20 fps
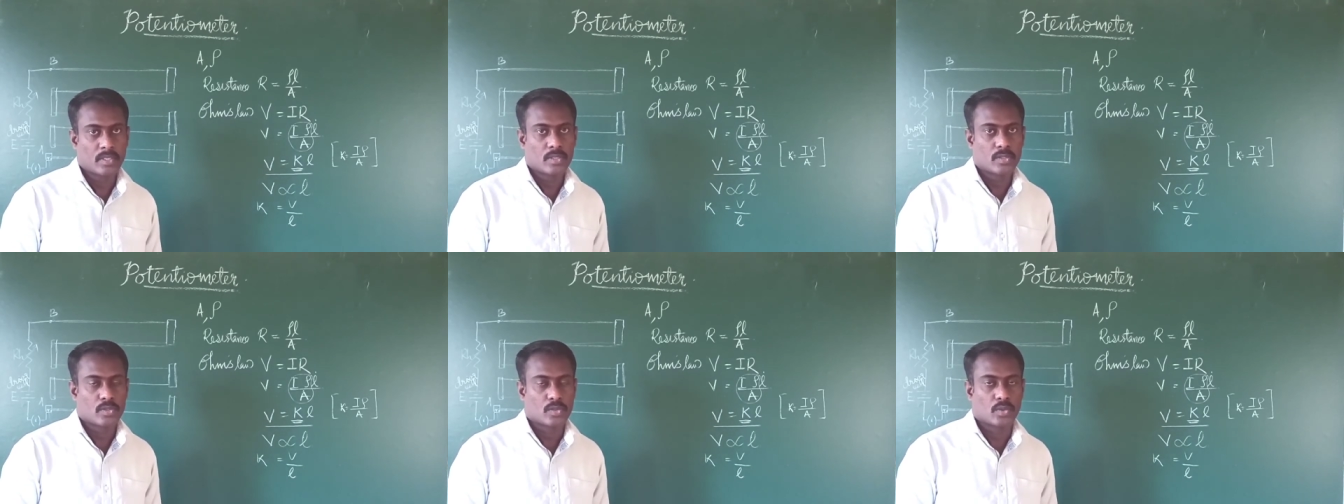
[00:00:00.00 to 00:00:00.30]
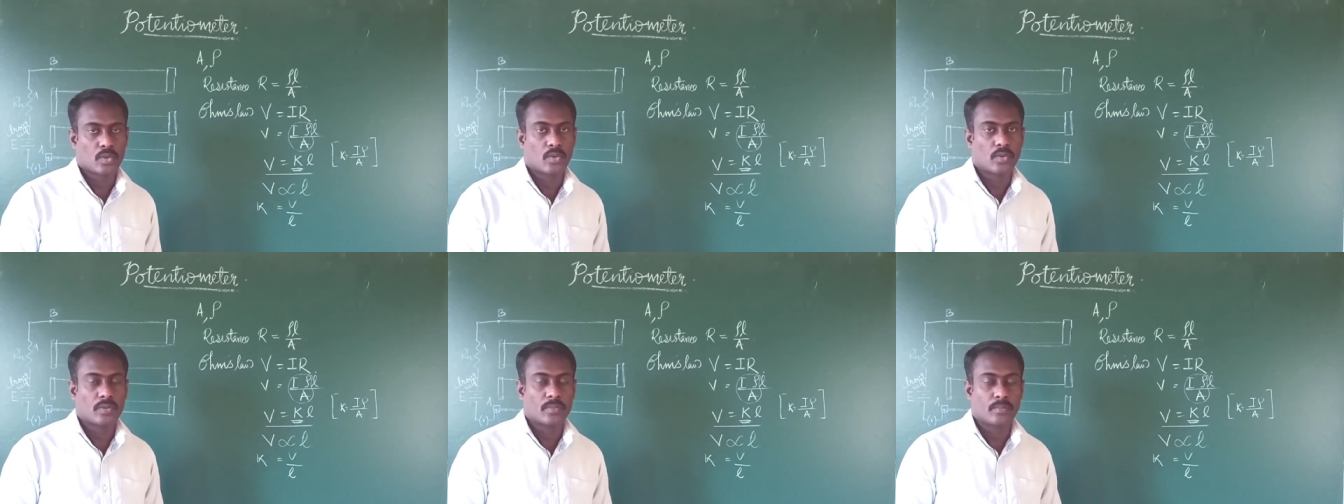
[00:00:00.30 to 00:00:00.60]

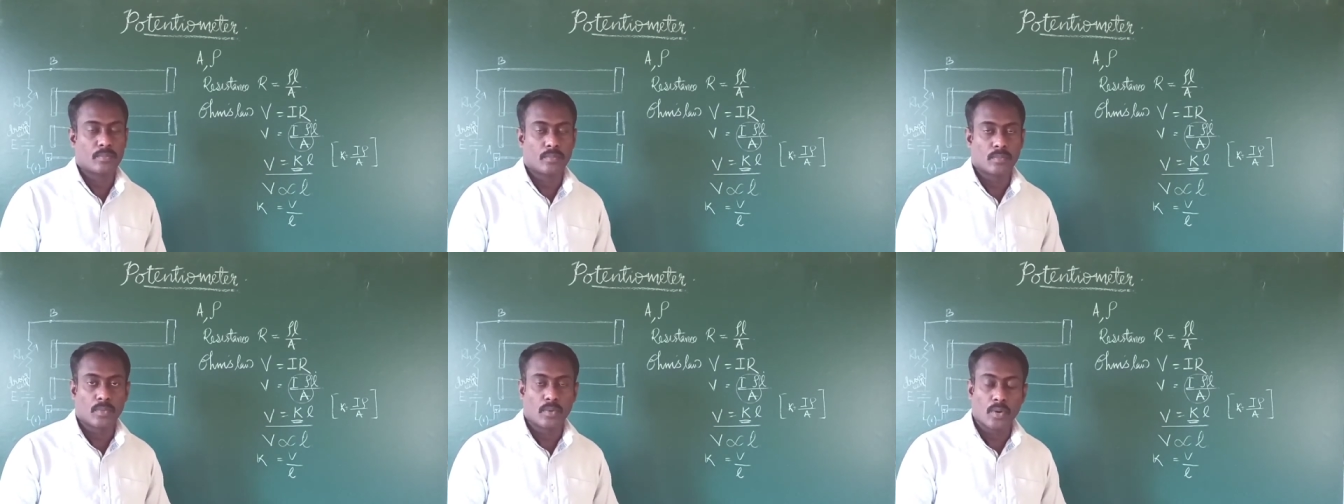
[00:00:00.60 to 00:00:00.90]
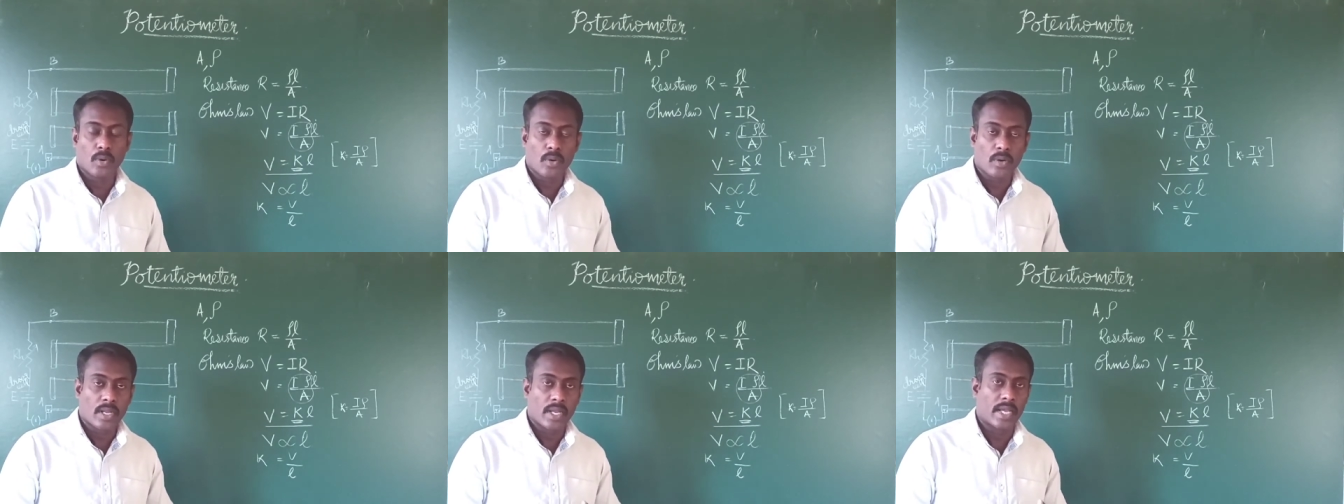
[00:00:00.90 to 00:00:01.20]
So
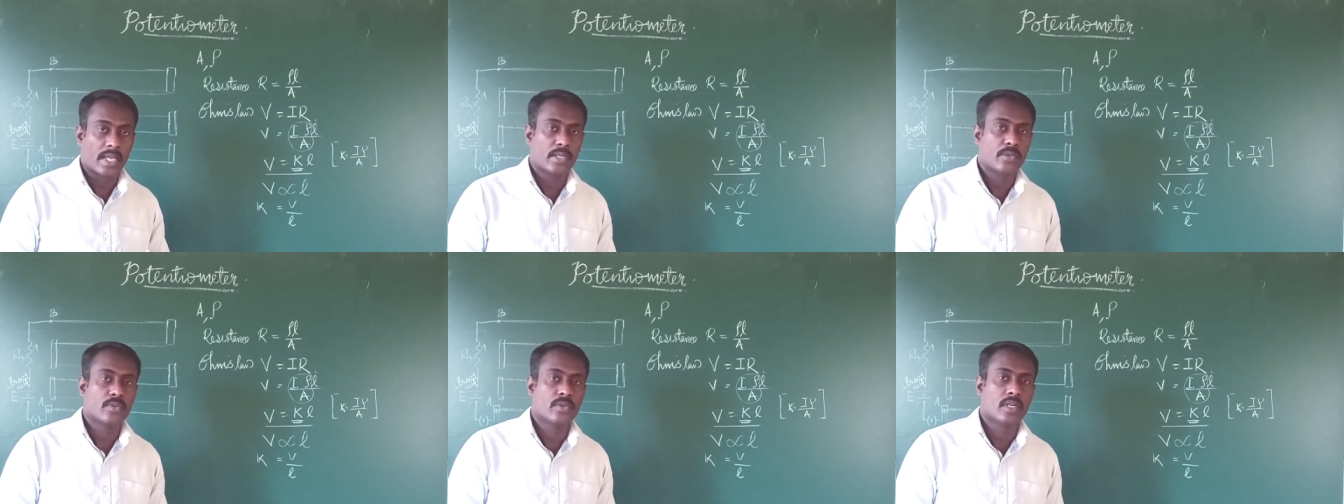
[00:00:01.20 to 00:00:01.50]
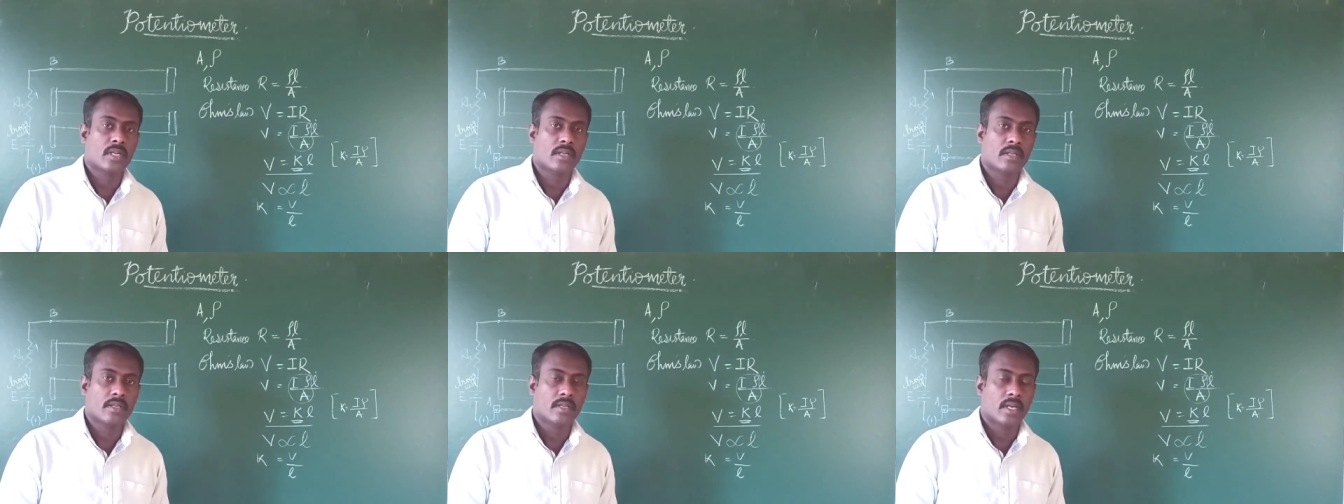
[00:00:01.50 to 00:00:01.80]
more
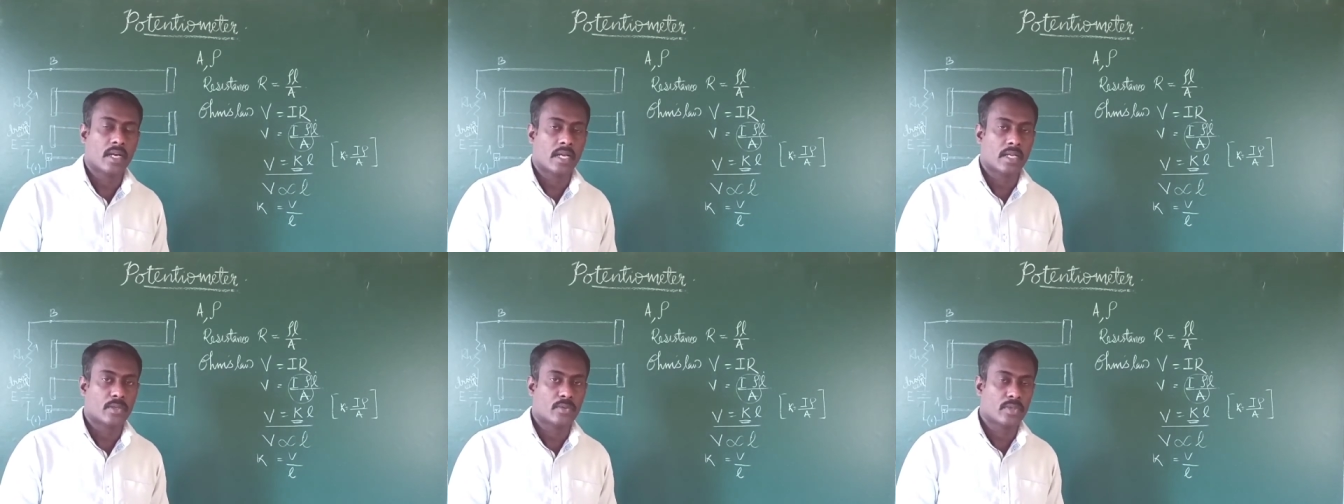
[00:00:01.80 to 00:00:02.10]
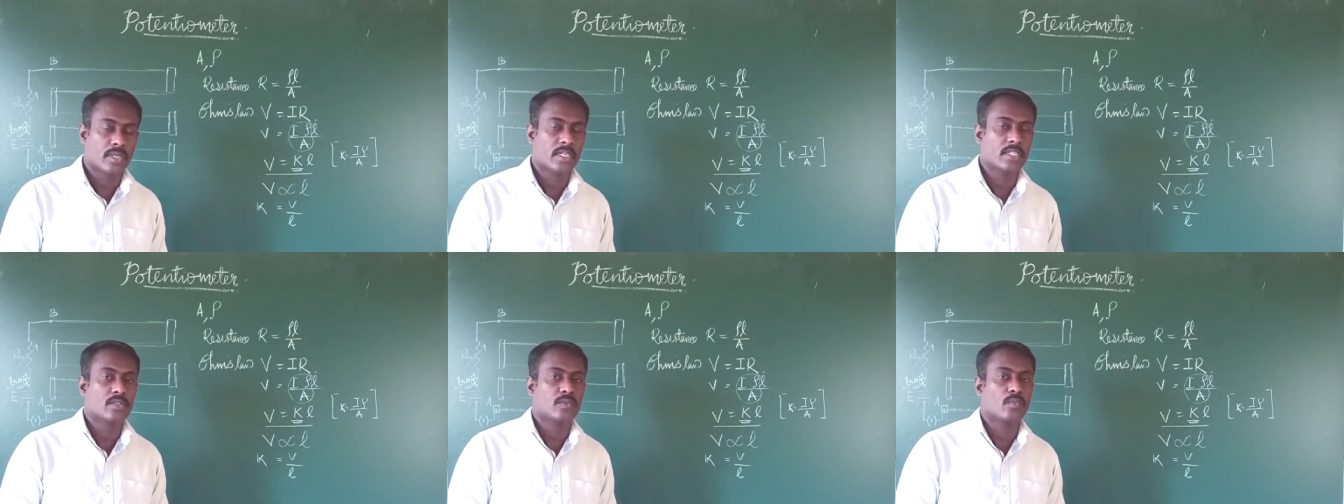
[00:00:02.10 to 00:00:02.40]
accurate
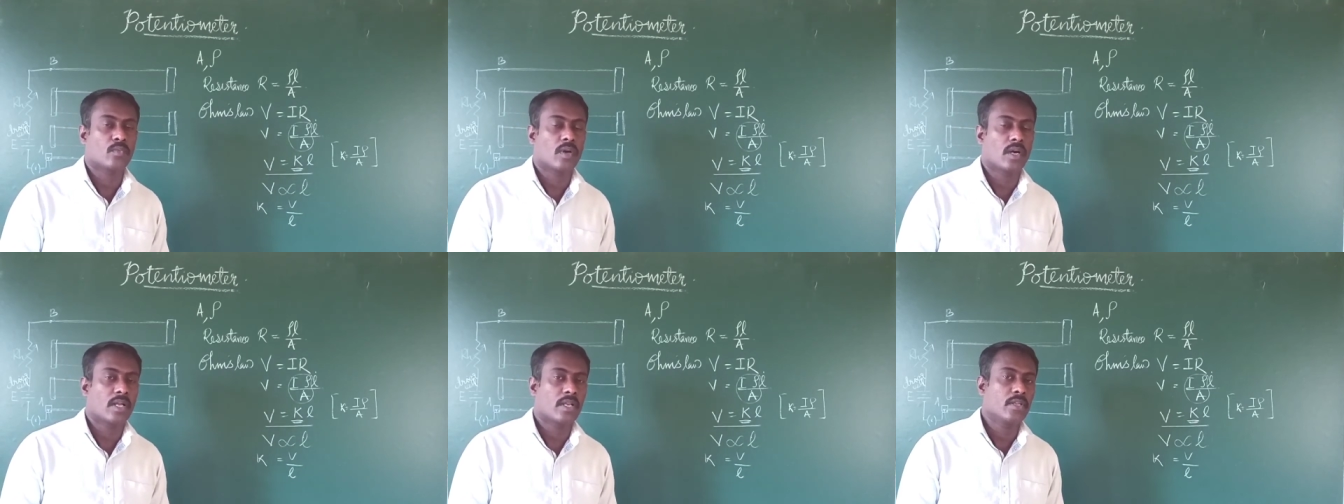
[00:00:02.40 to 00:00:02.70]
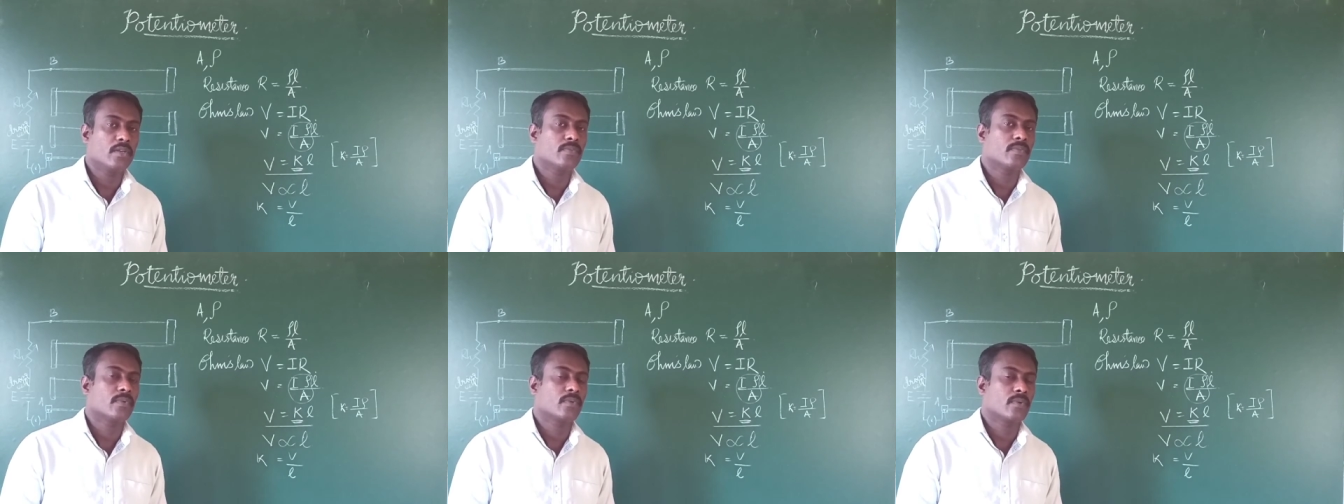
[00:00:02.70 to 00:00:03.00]

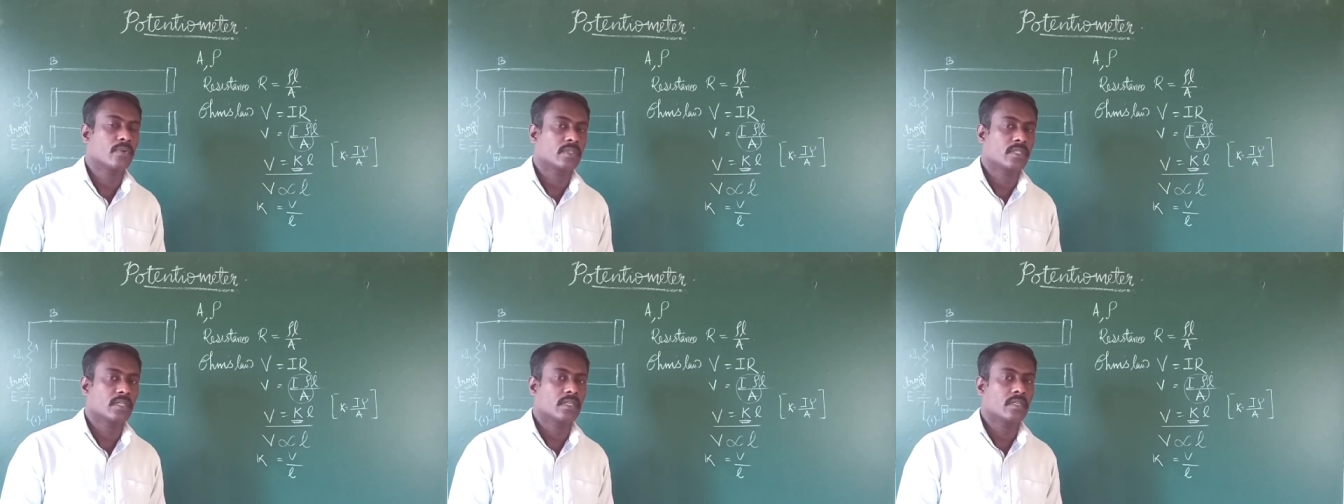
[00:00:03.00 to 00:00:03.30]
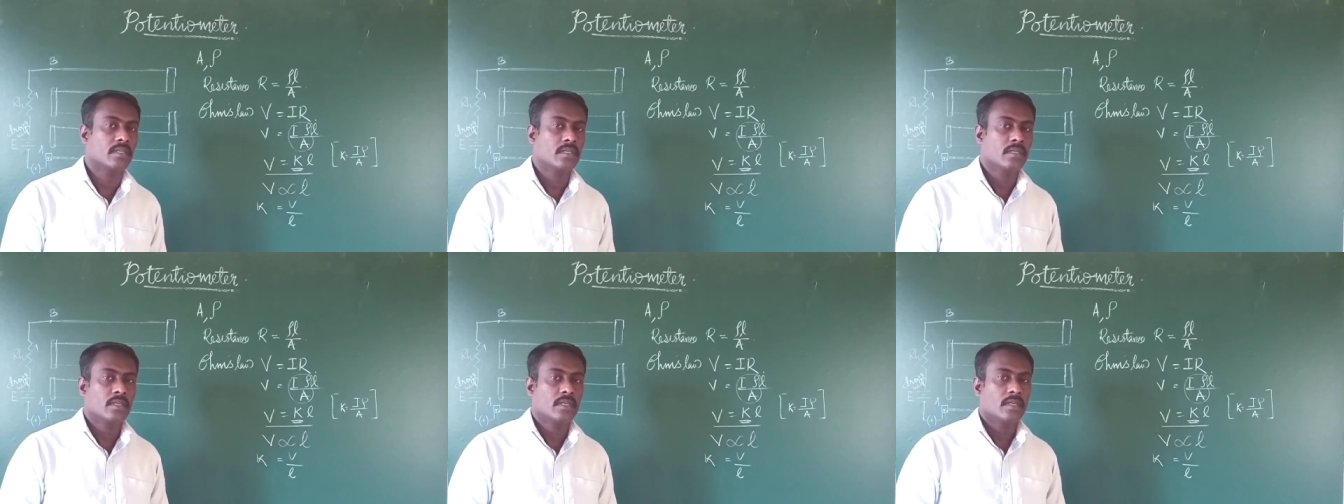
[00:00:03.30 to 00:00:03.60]
value for the